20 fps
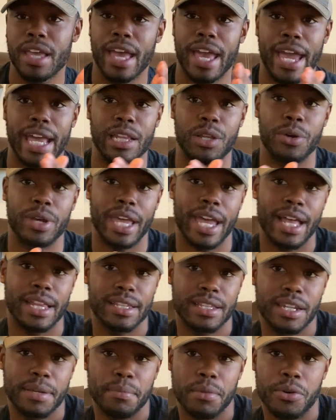a
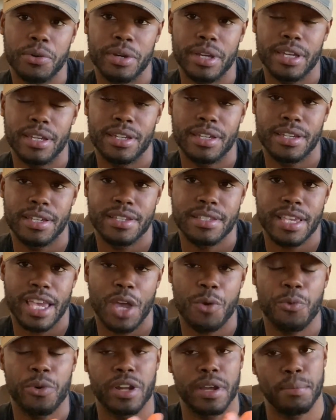locality boa is
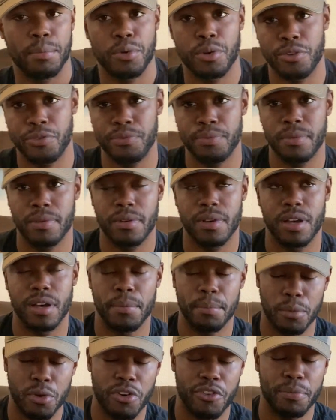and what a
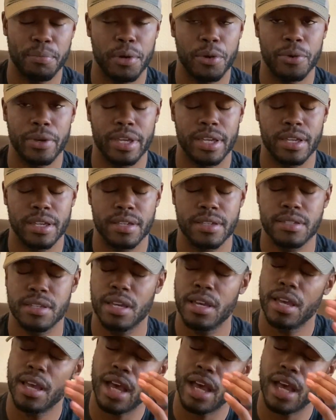morph boa is.